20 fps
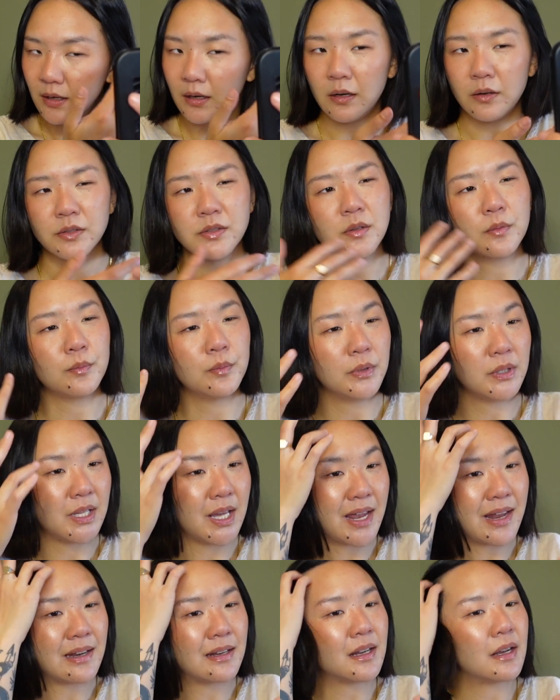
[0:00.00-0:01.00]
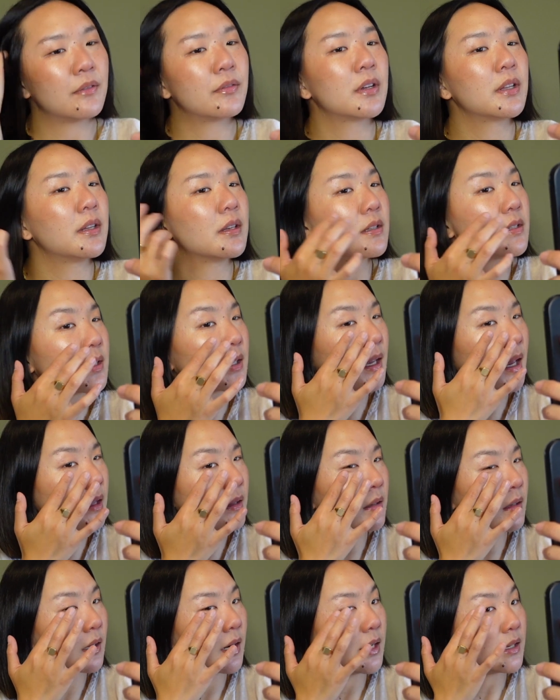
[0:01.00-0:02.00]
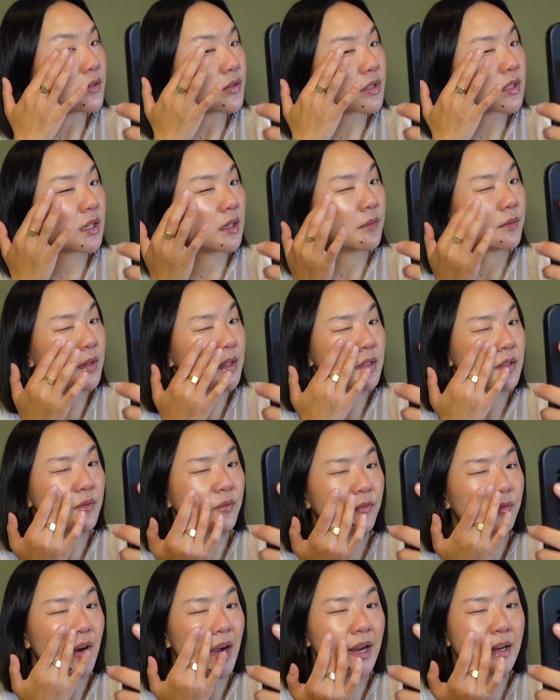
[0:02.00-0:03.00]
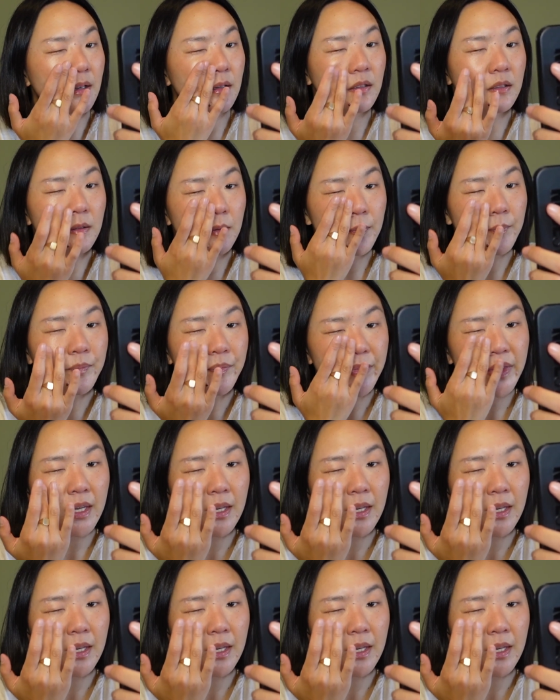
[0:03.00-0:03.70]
also blend everything together, and just give this final